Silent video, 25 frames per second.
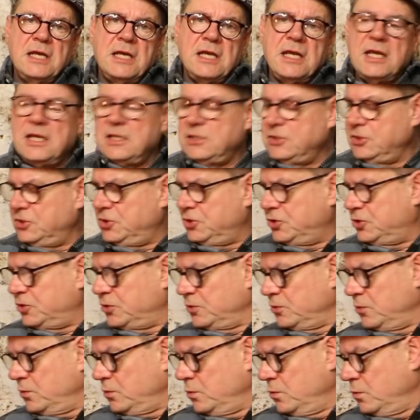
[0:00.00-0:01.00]

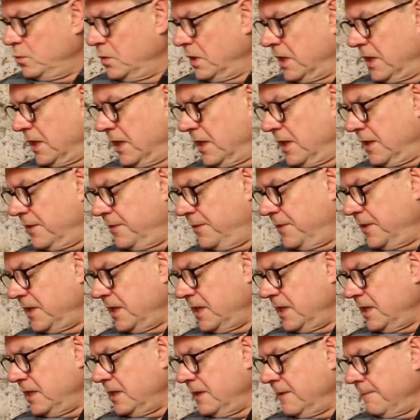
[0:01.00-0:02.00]
into
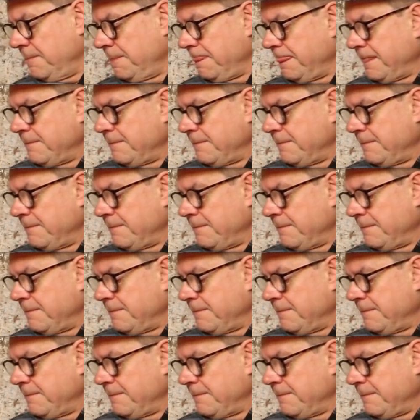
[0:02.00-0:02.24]
the